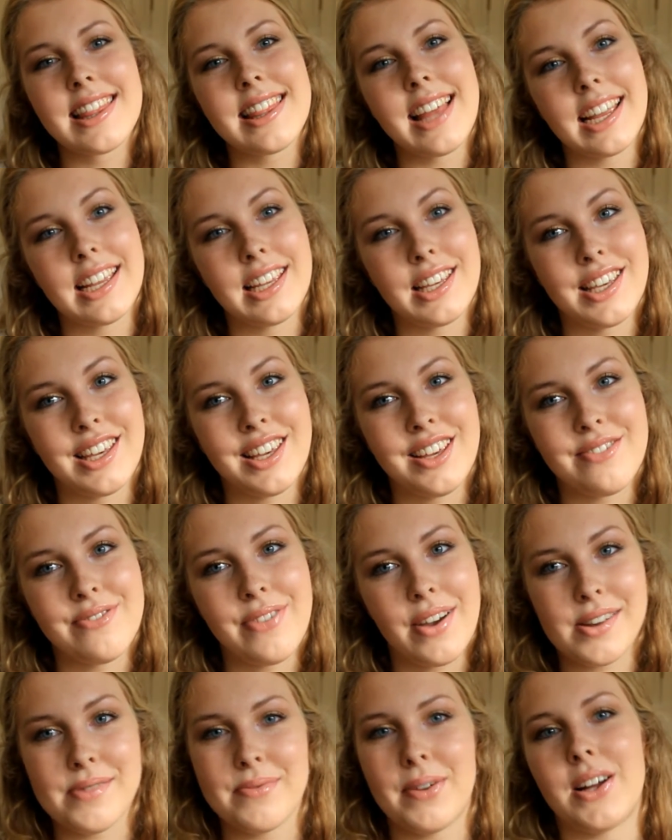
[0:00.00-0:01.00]
Thank you
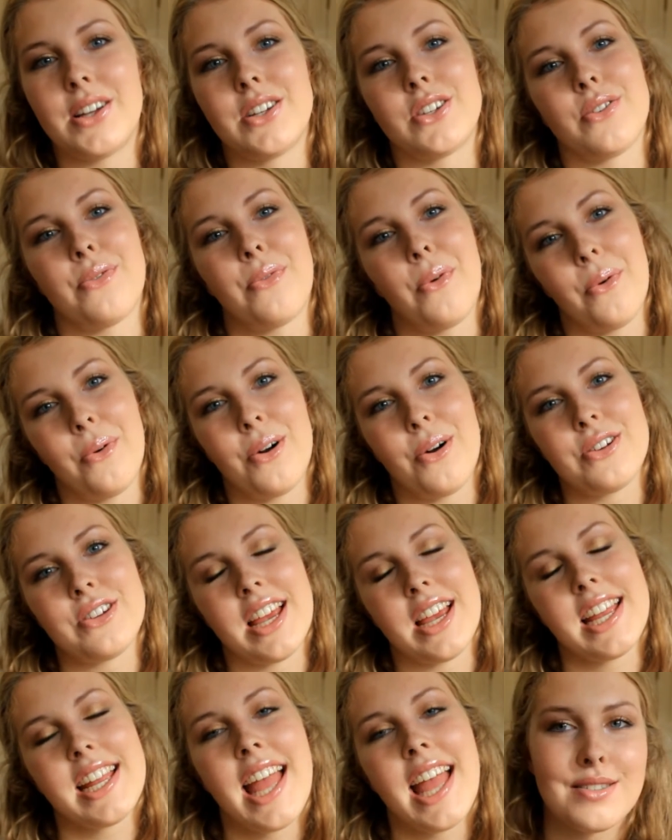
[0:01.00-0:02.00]
very much for
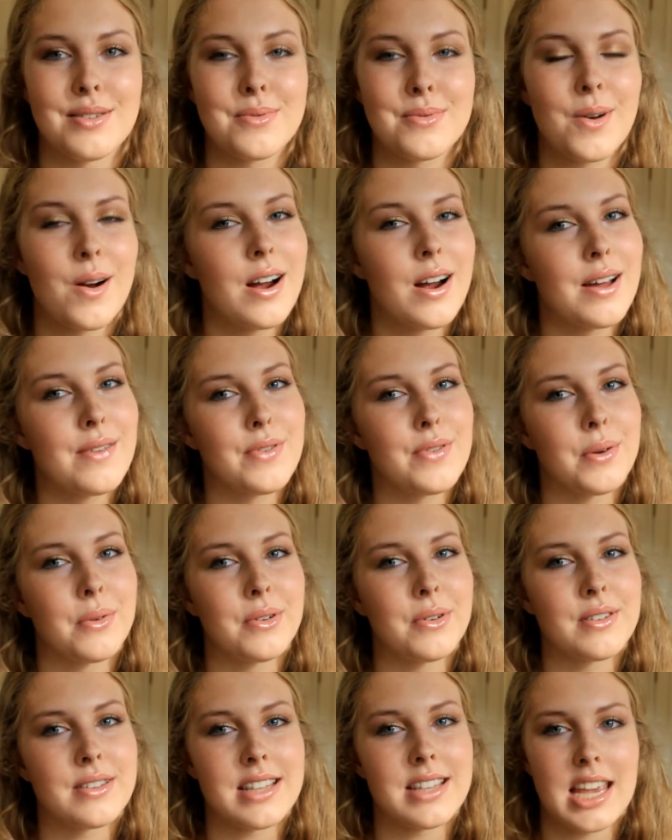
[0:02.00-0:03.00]
watching. Subscribe if you
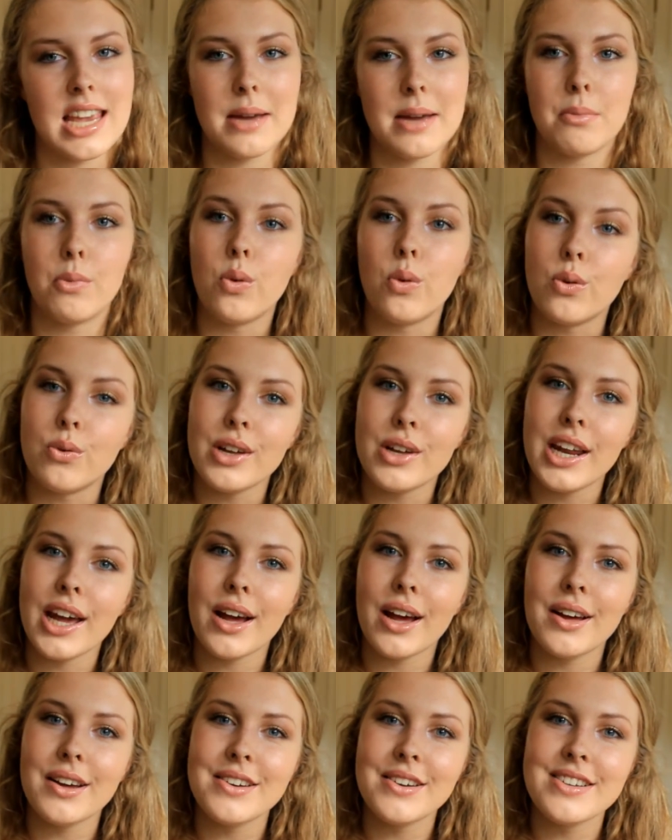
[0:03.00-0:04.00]
want to see more
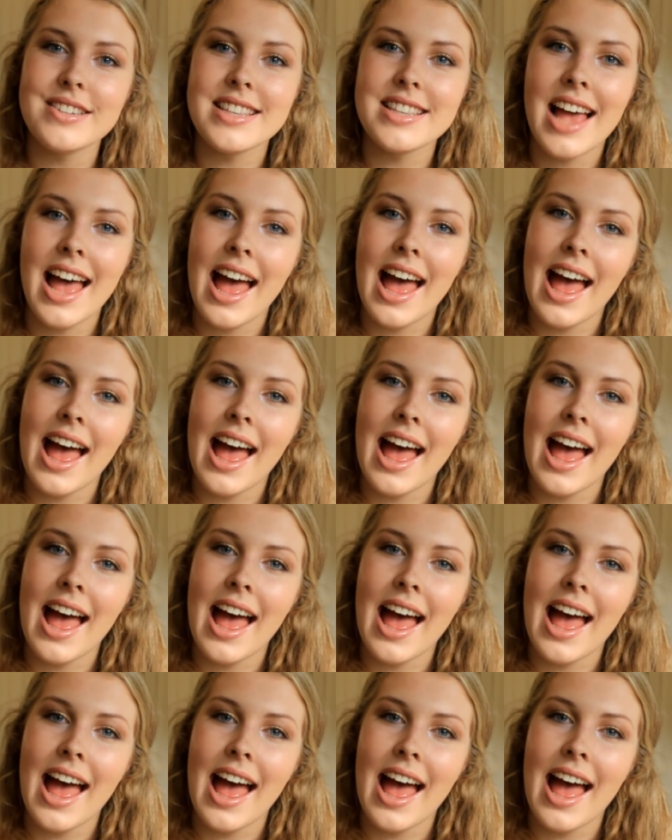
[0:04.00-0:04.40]
videos.